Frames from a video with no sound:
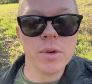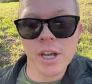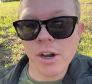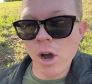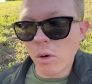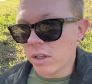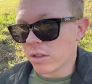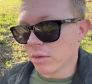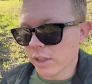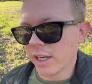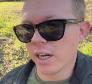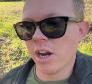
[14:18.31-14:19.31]
You know, no one's
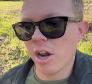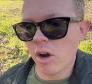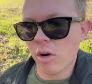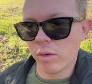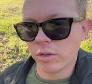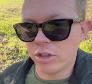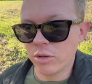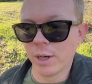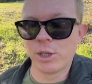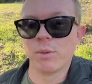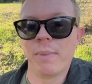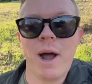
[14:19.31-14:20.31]
really going to know too
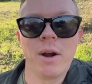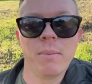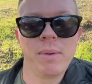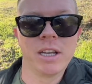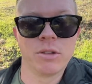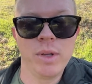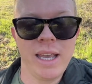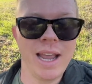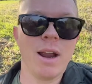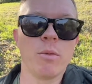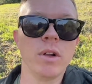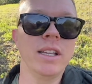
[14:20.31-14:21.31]
much about it because we
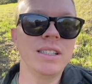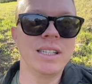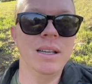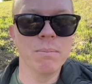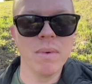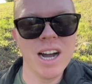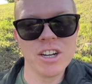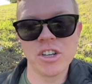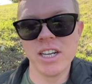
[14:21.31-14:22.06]
can't really see much.